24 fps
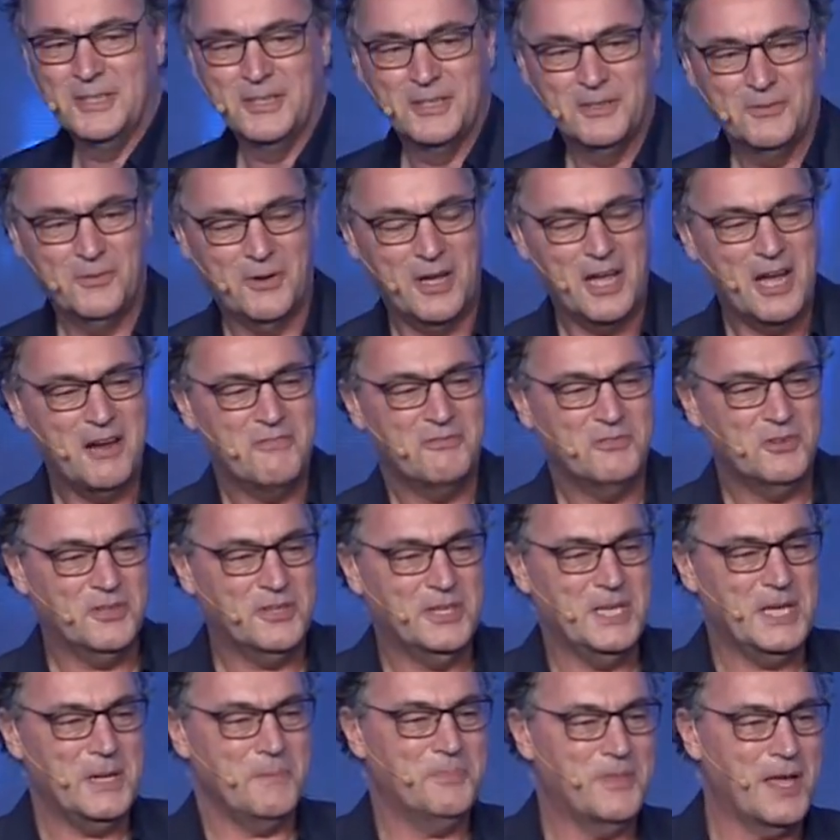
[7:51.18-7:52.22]
We have to
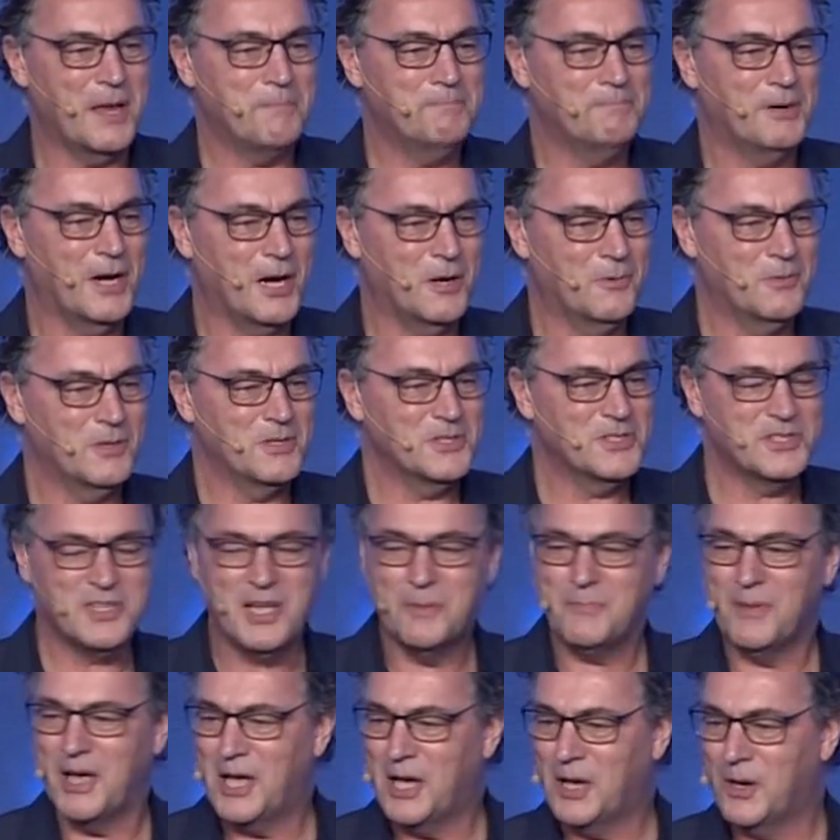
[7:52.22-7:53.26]
keep that power
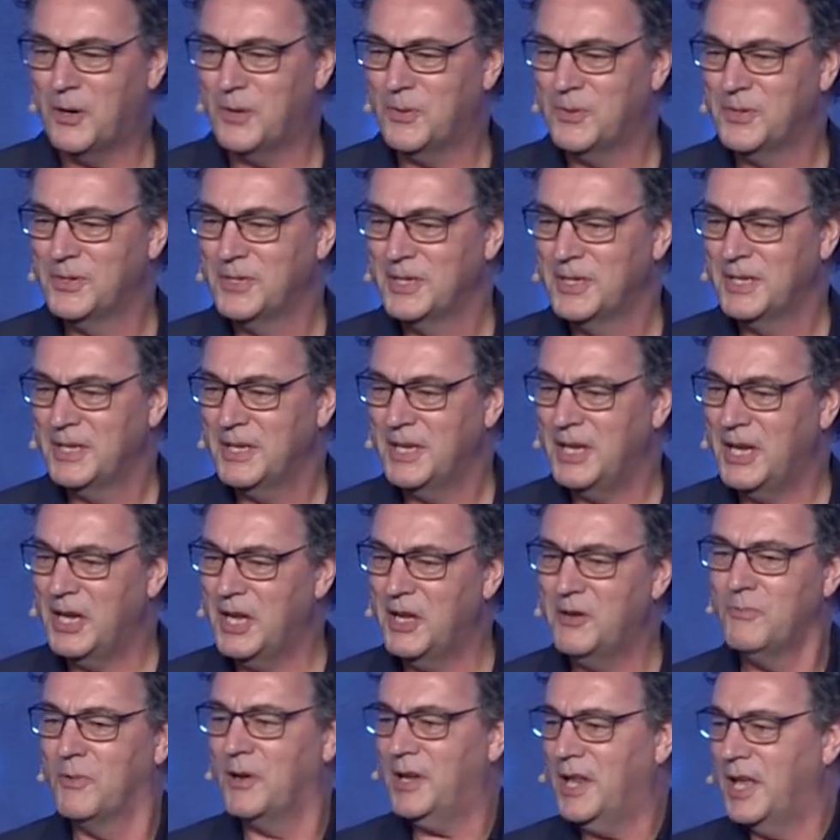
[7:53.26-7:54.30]
somehow
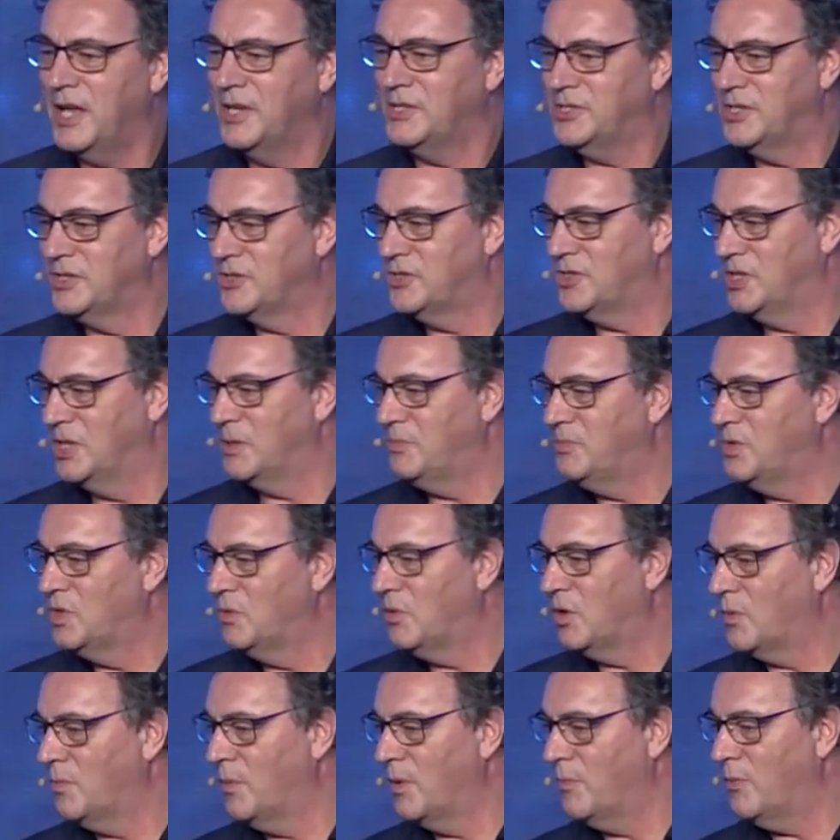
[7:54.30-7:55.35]
in relationship to
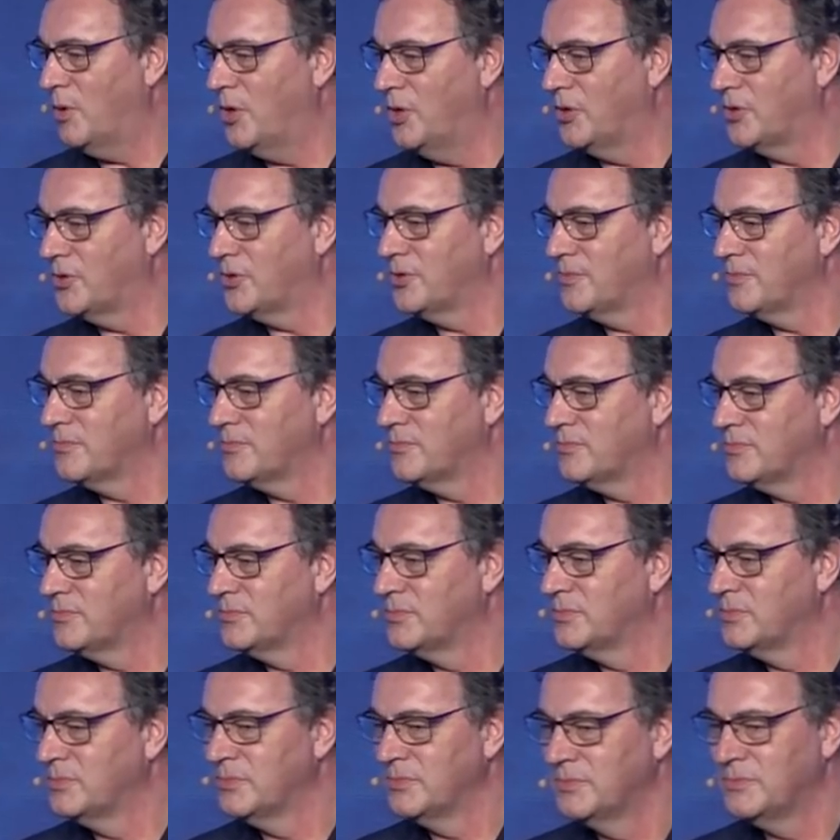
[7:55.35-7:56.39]
what we want.
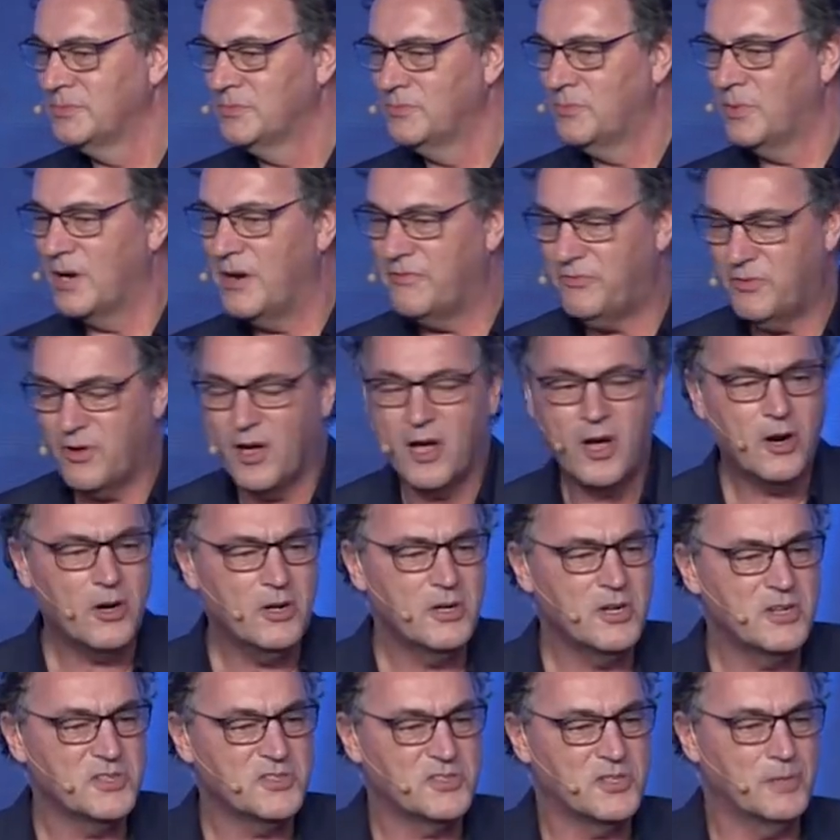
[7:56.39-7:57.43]
We have to
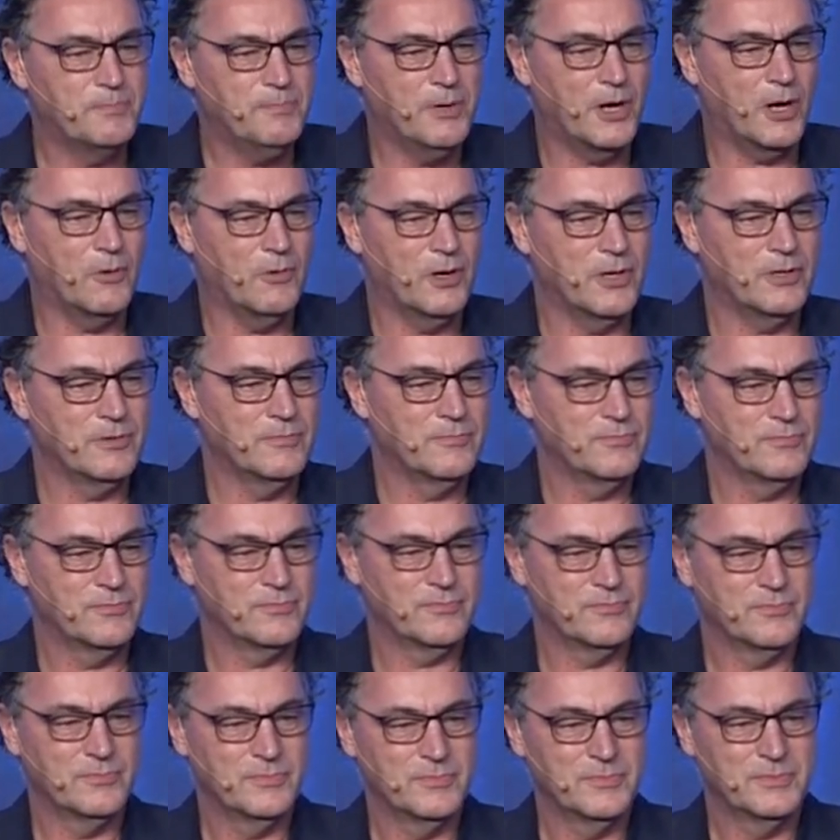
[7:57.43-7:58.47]
harness the power,
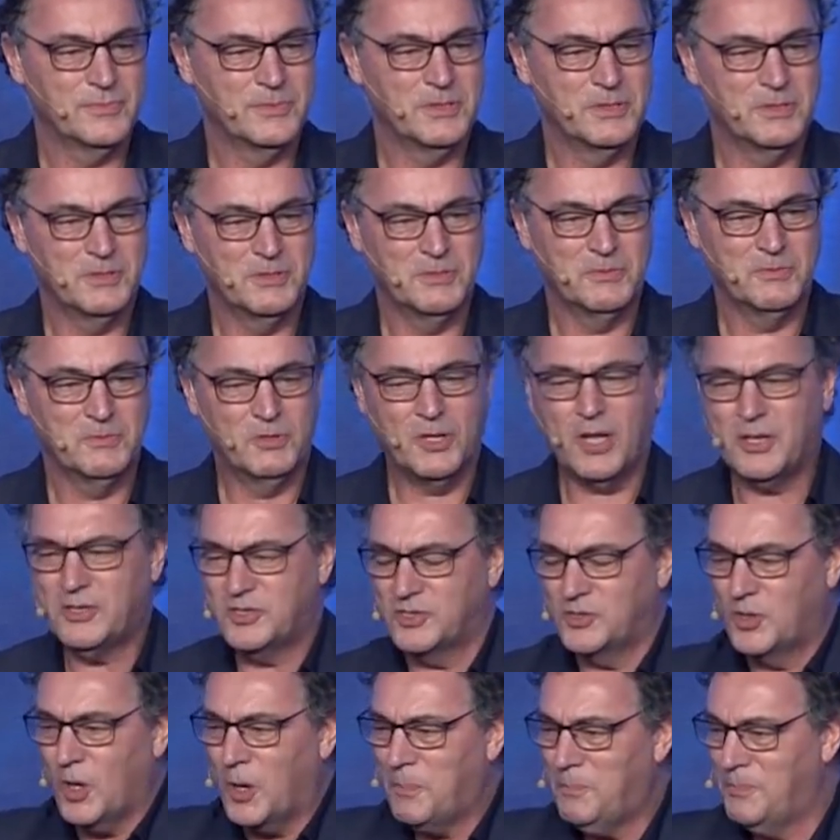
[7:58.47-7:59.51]
not
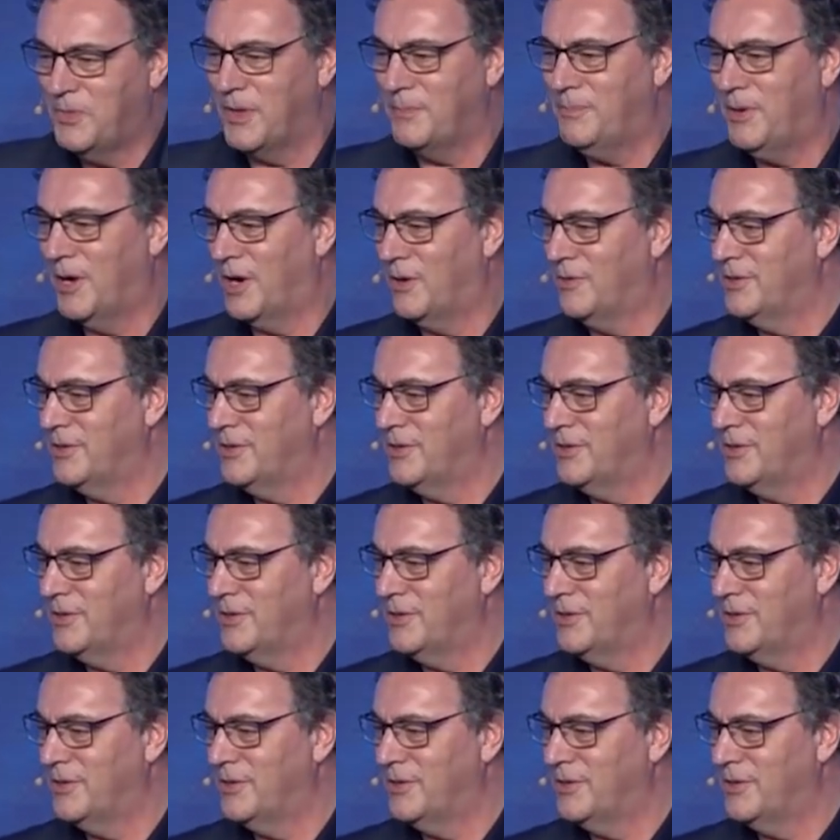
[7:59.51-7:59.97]
stop the power.